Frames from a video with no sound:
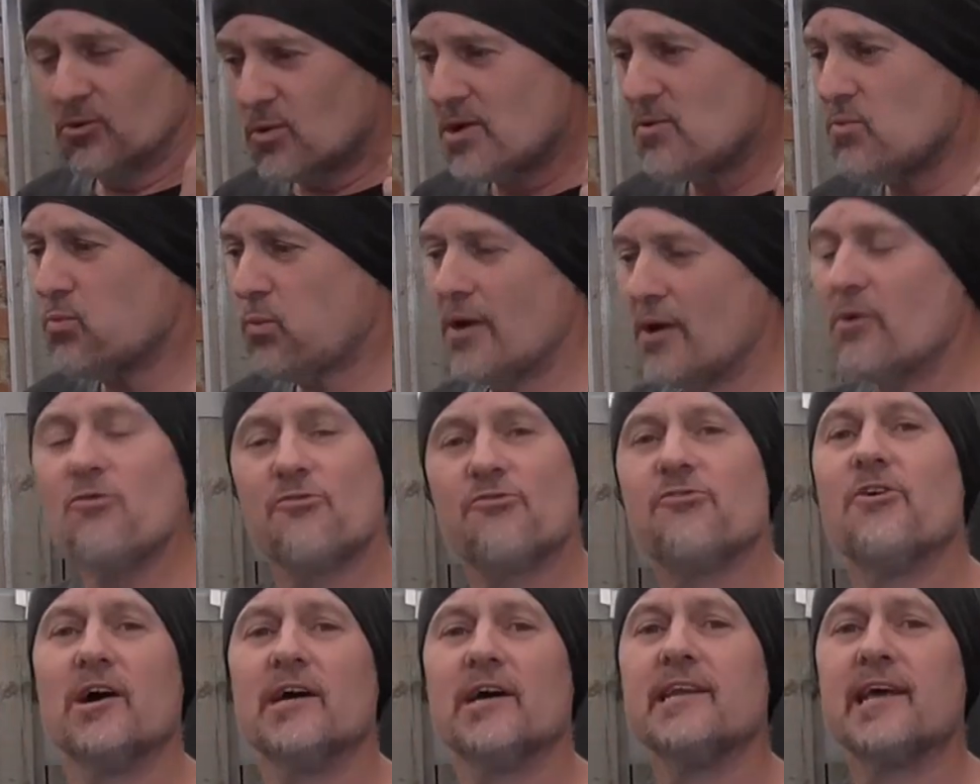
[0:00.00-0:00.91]
we will
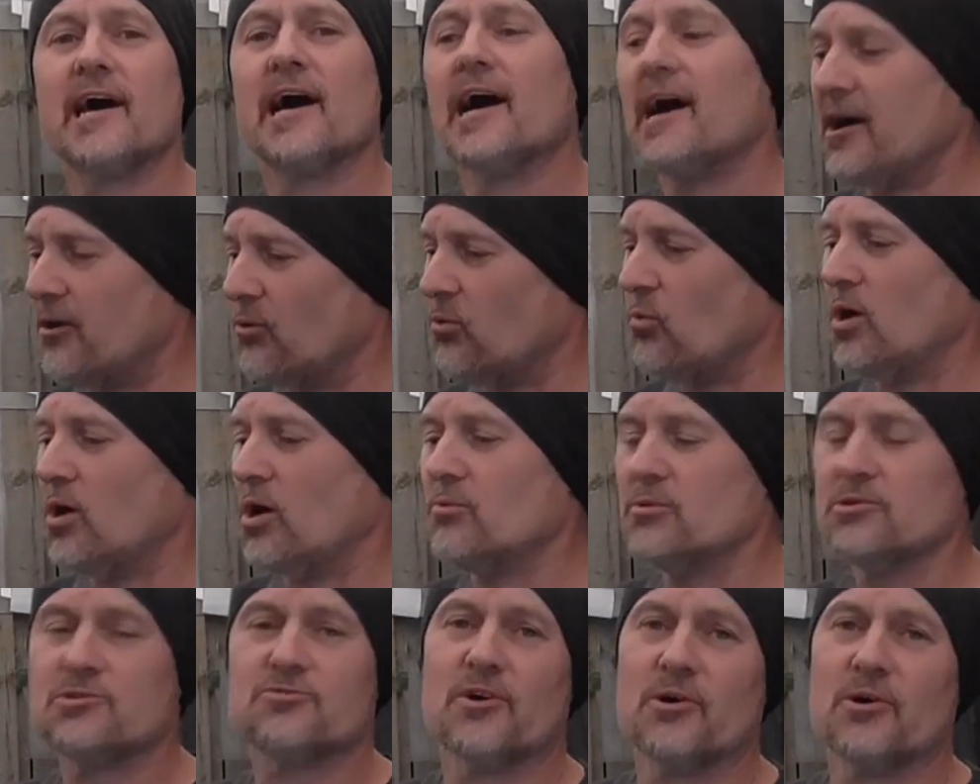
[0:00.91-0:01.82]
find out what
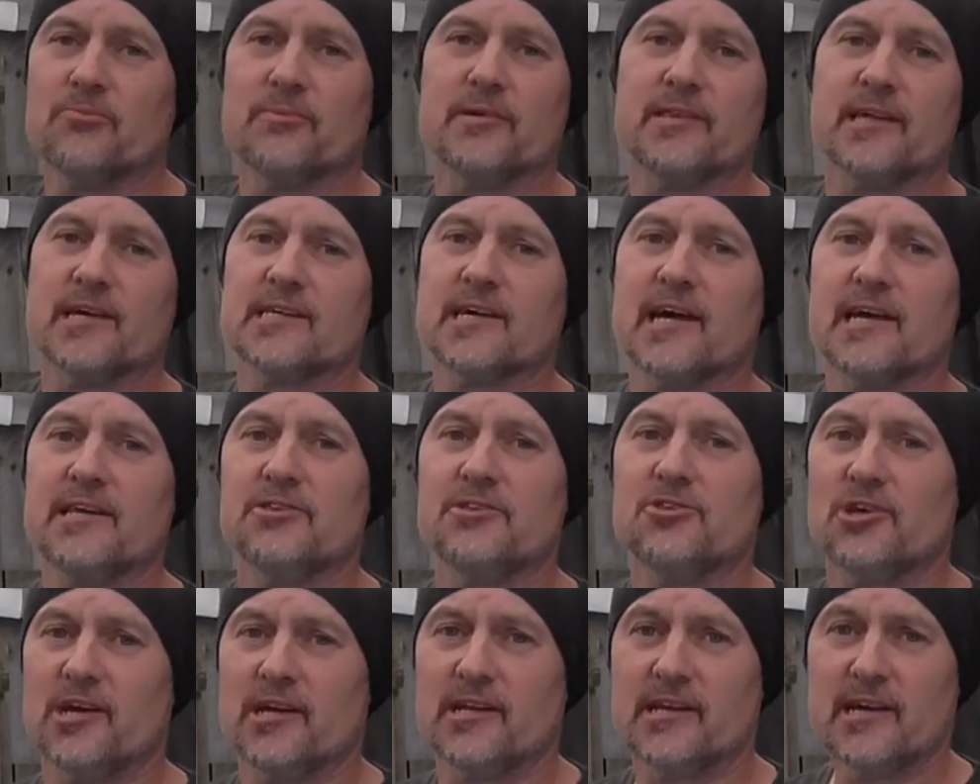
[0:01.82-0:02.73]
was wrong with this
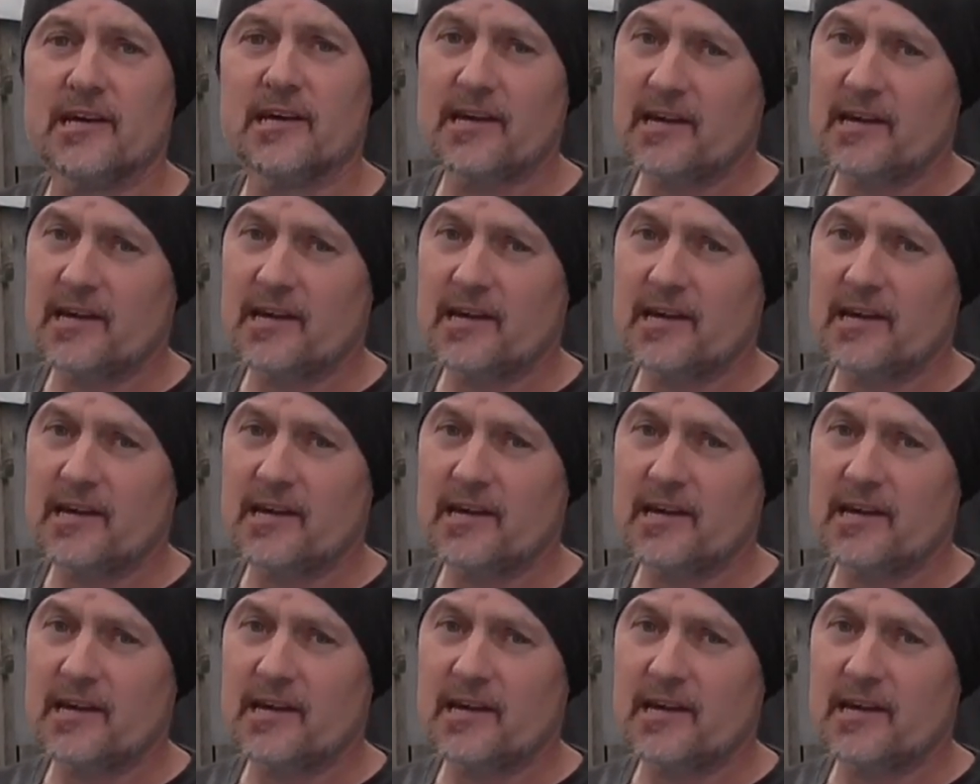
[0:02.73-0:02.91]
engine.